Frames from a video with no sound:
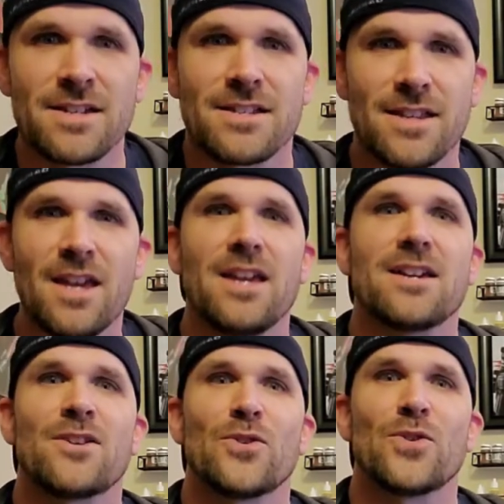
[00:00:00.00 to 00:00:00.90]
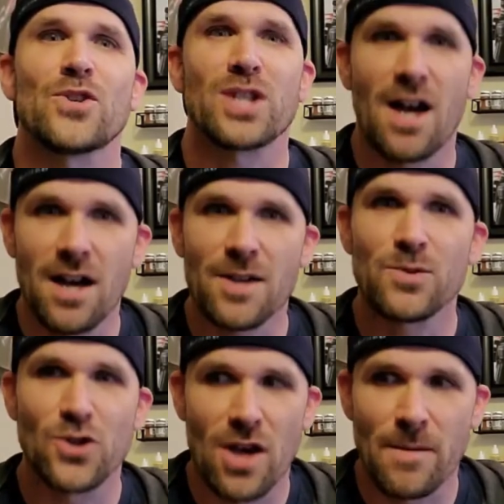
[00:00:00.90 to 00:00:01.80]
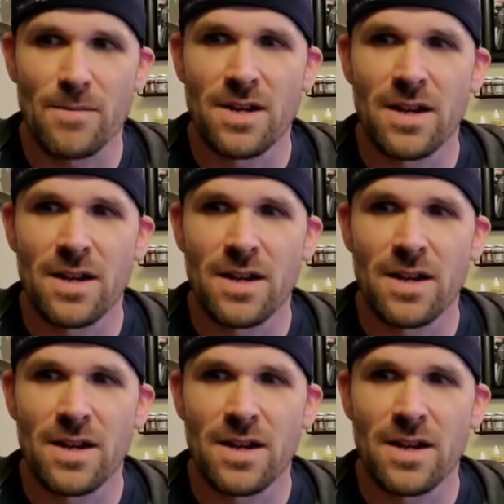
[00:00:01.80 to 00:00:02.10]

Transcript: take the time gem.